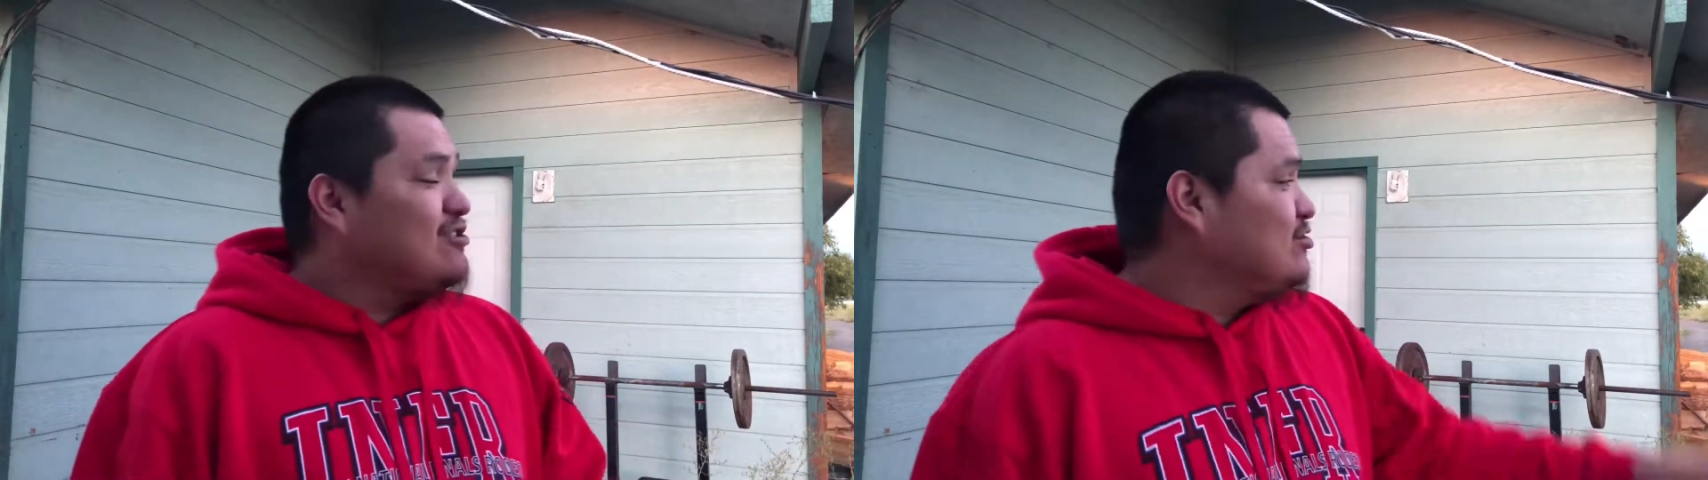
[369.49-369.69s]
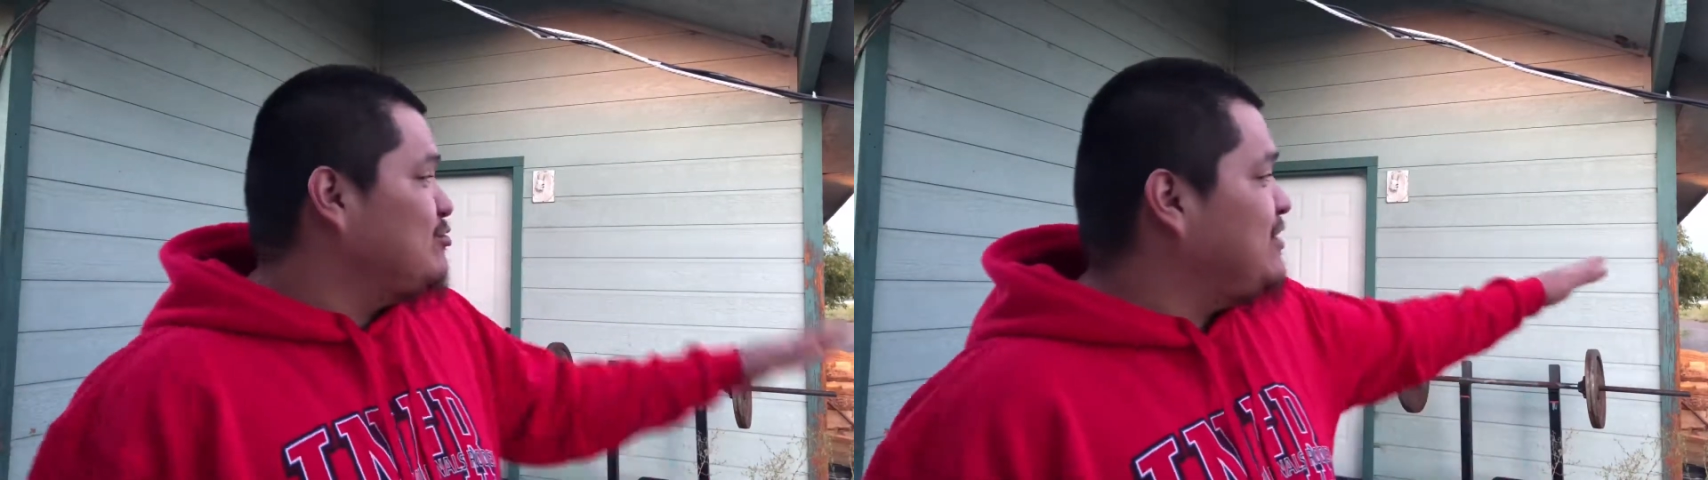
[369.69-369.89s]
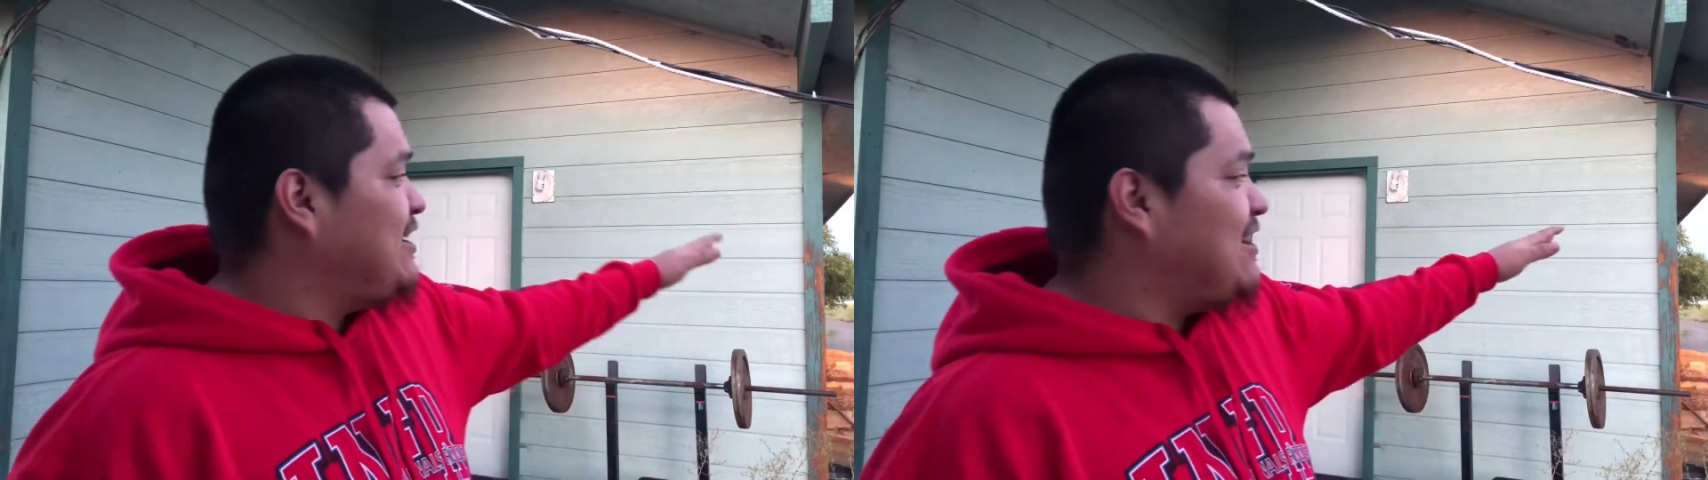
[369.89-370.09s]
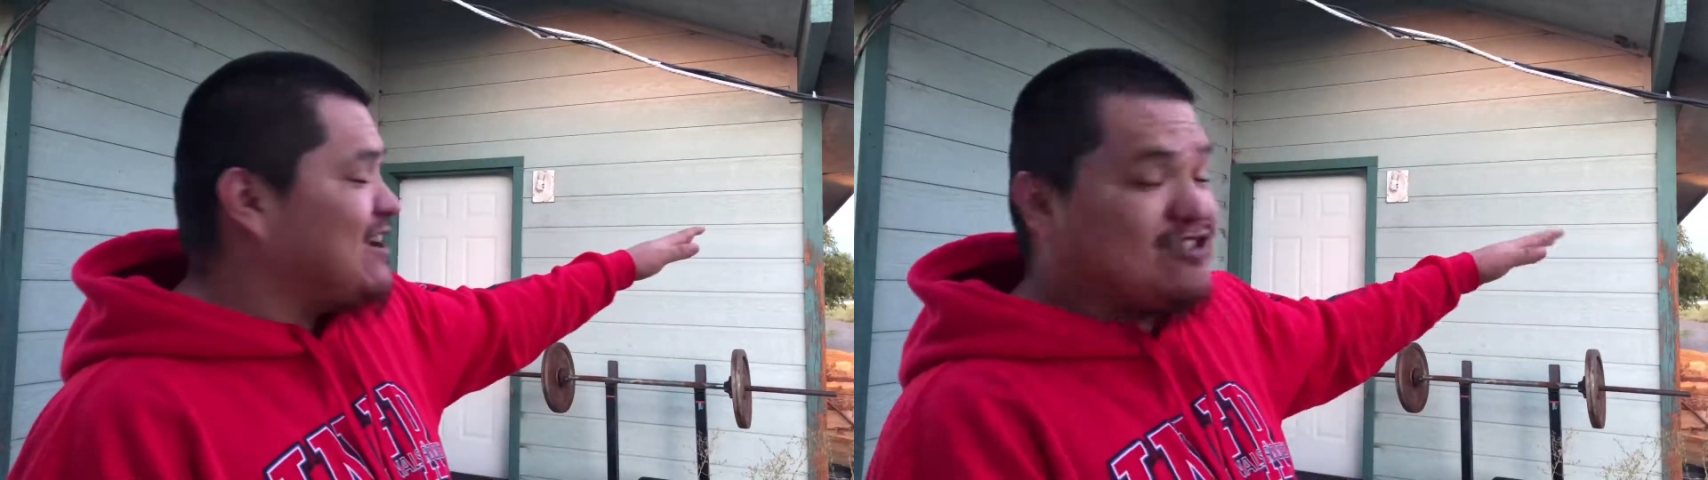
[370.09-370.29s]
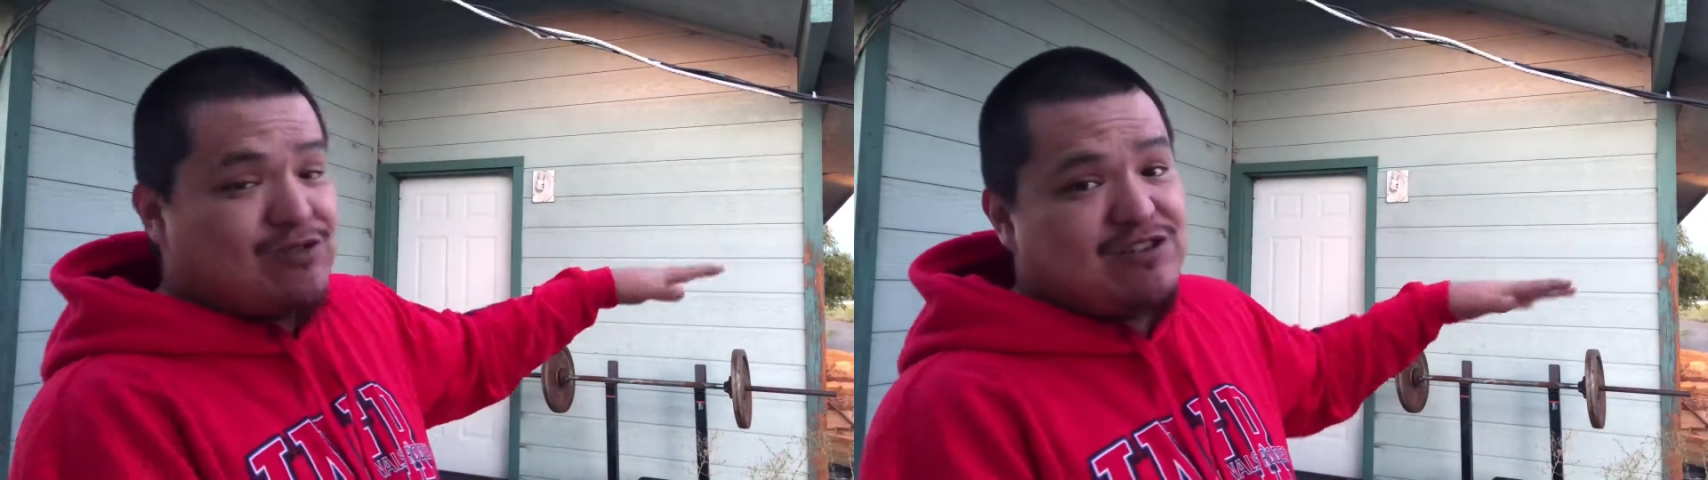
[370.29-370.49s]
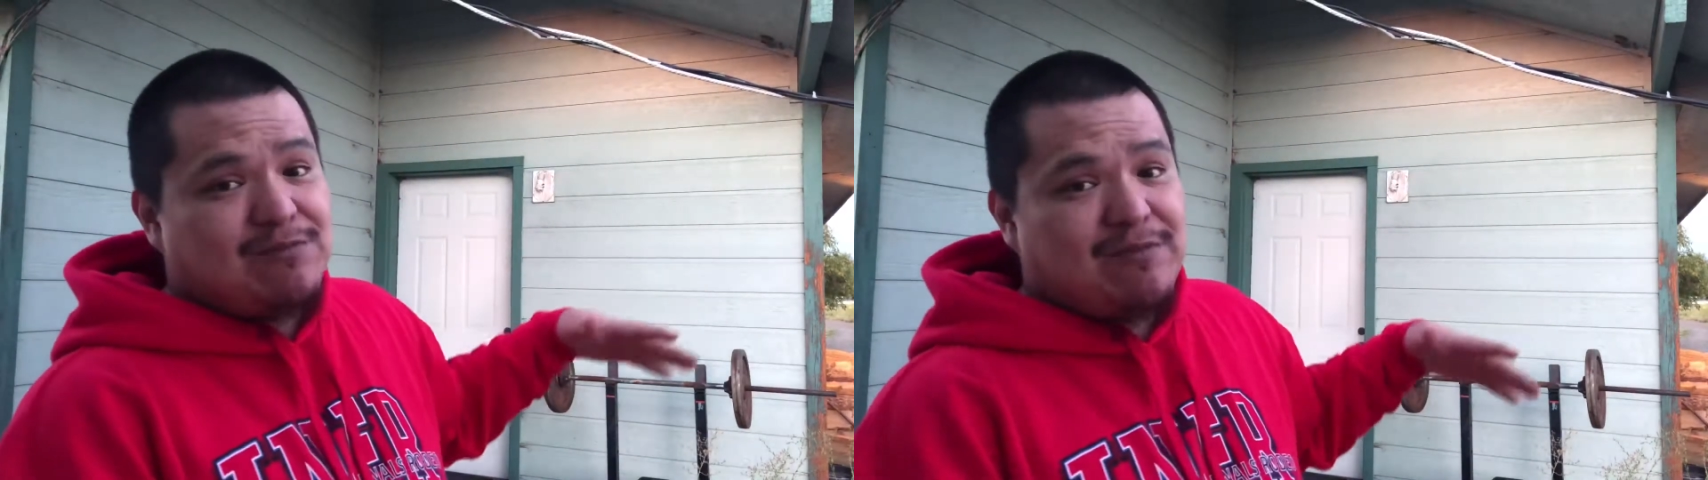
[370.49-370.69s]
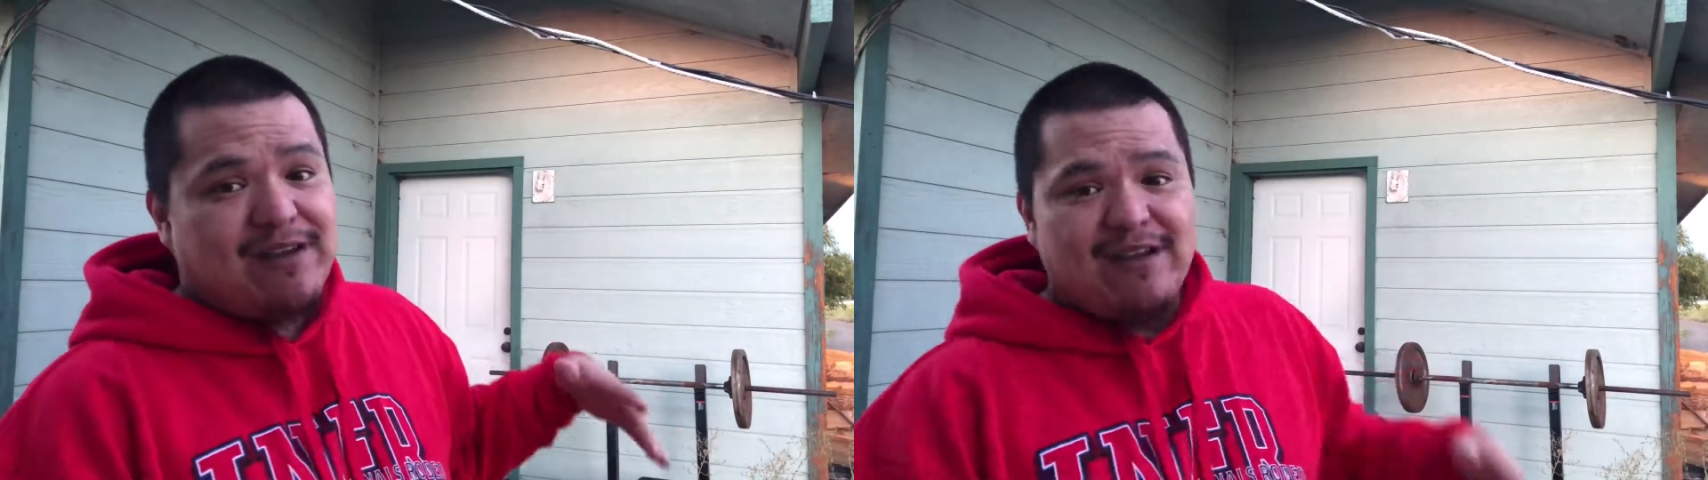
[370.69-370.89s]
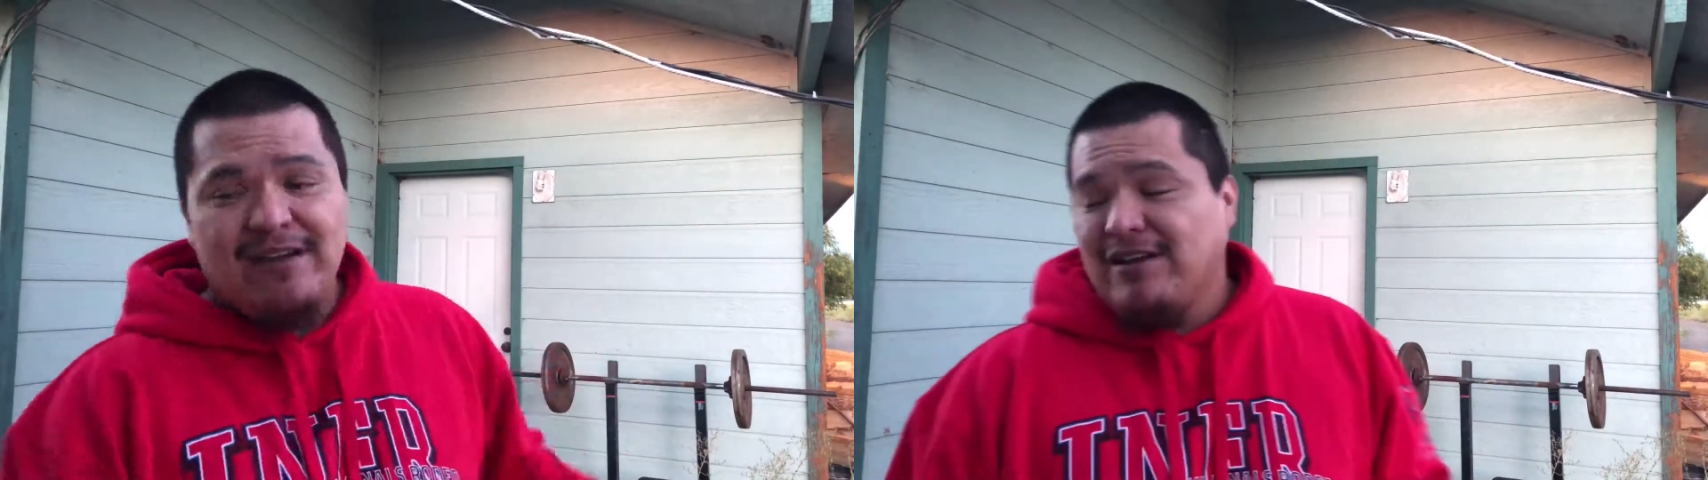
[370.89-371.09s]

there's nobody next door to me,